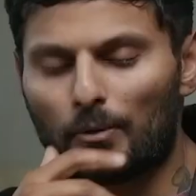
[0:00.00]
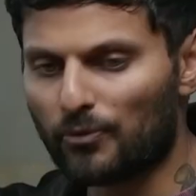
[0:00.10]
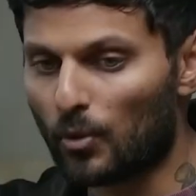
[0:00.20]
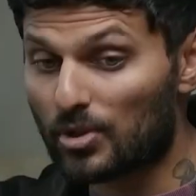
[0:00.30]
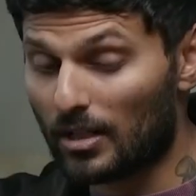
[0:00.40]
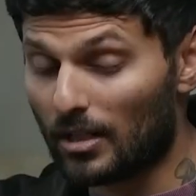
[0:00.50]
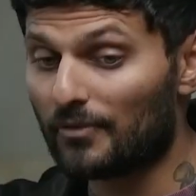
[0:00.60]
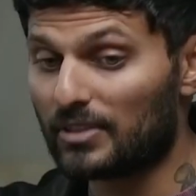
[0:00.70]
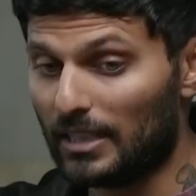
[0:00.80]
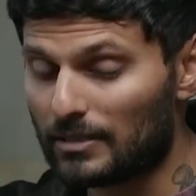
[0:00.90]
was fortunate
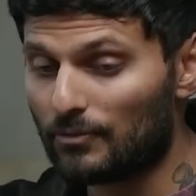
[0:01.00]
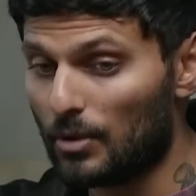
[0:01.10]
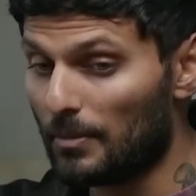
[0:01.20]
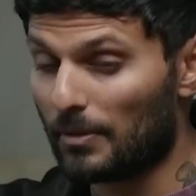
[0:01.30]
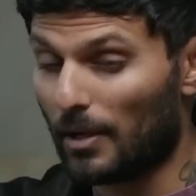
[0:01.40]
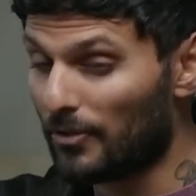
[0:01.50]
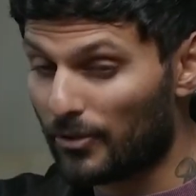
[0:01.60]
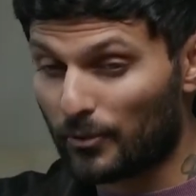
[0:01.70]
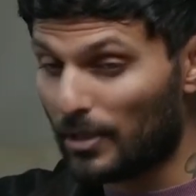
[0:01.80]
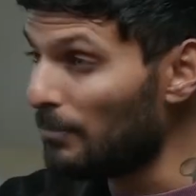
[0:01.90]
enough to interview him around
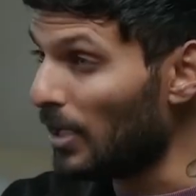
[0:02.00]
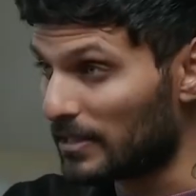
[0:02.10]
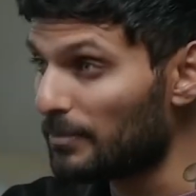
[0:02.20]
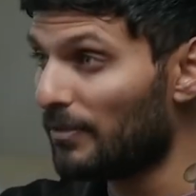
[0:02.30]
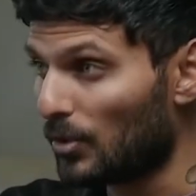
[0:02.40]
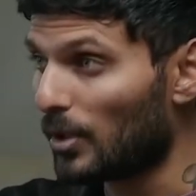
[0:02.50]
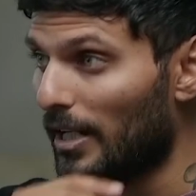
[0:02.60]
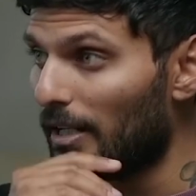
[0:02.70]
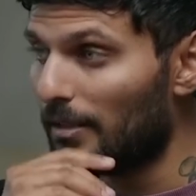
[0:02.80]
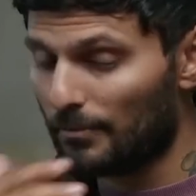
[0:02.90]
3 months before
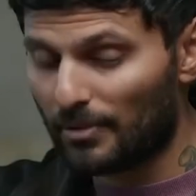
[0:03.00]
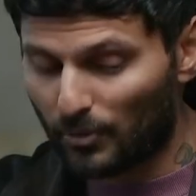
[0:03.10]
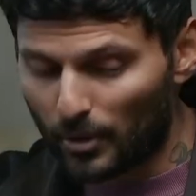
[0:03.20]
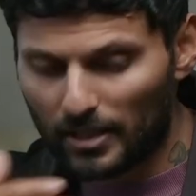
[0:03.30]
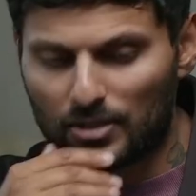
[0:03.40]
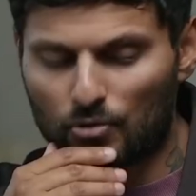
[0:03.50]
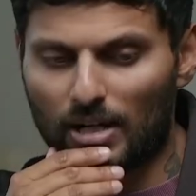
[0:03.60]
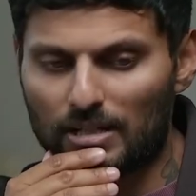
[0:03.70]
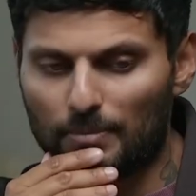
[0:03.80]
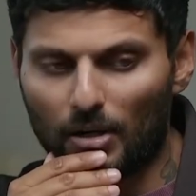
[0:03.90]
his
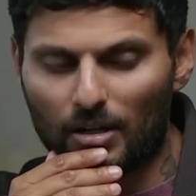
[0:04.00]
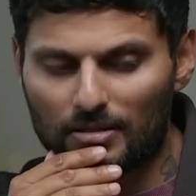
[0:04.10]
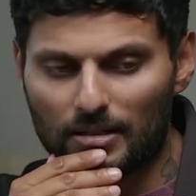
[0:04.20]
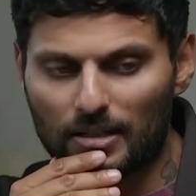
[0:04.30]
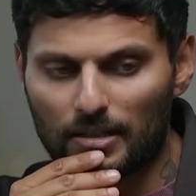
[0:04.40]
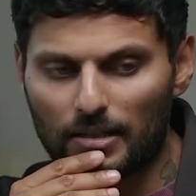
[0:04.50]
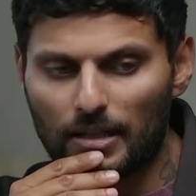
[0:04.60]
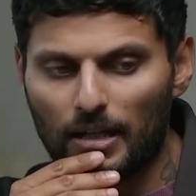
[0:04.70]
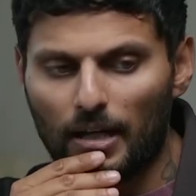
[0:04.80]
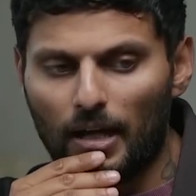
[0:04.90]
tragic passing.
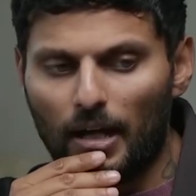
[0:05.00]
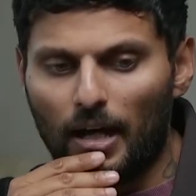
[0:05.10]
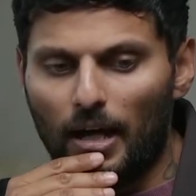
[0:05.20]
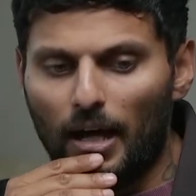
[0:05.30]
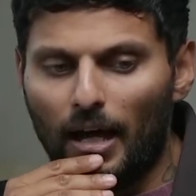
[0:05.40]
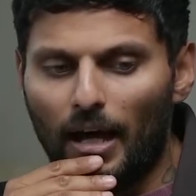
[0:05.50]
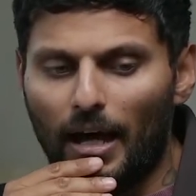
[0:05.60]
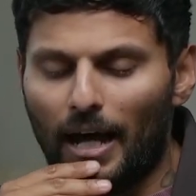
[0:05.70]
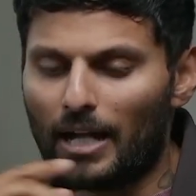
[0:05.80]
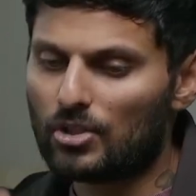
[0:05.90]

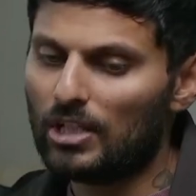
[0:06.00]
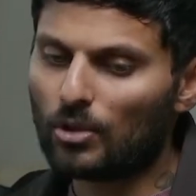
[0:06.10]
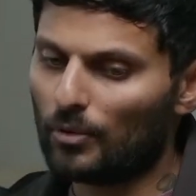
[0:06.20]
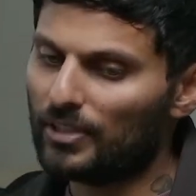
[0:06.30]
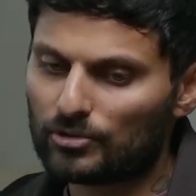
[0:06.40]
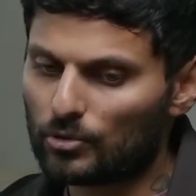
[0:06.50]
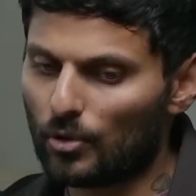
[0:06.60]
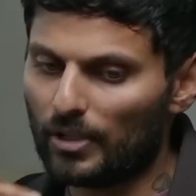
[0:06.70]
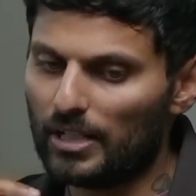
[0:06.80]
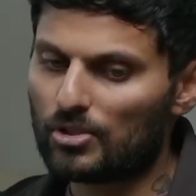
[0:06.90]
And she told this
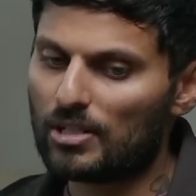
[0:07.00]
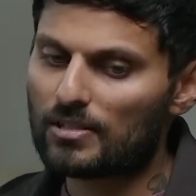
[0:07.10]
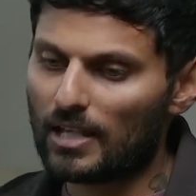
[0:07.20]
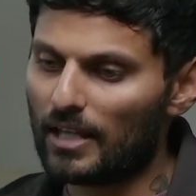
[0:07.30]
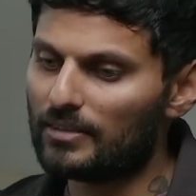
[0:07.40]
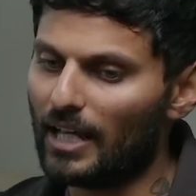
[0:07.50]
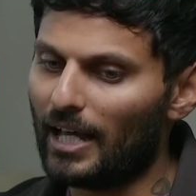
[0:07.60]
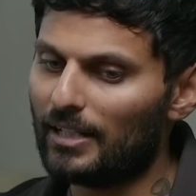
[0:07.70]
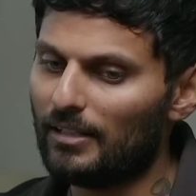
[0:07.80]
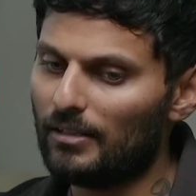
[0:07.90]
story, and she said
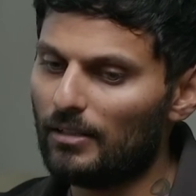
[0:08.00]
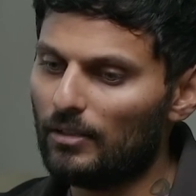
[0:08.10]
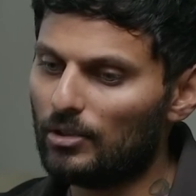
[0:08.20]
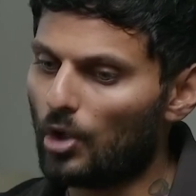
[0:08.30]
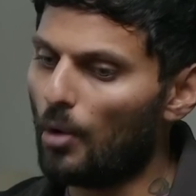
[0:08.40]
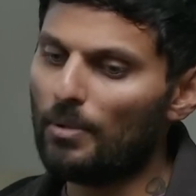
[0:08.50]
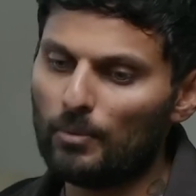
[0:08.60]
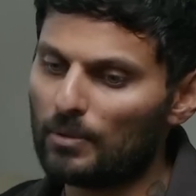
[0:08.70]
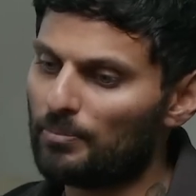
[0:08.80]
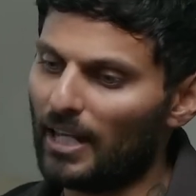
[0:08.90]
that Kobe
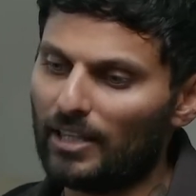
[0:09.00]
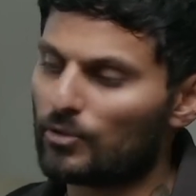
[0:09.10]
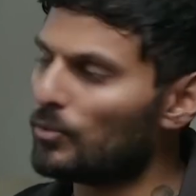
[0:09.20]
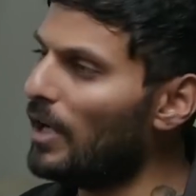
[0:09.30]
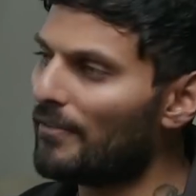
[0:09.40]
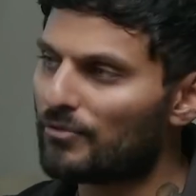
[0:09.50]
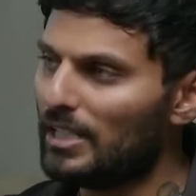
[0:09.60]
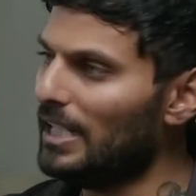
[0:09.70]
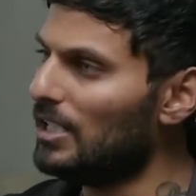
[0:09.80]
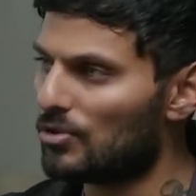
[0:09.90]
would play through every
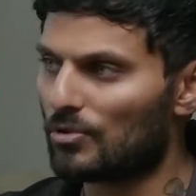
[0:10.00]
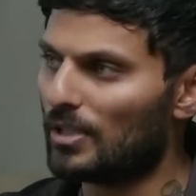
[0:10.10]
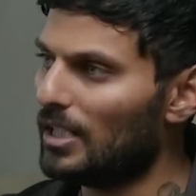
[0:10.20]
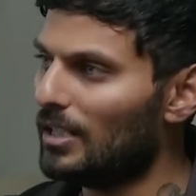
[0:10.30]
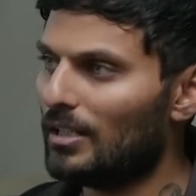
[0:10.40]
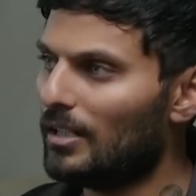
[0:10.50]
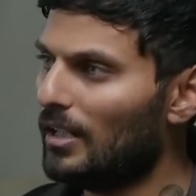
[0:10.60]
injury.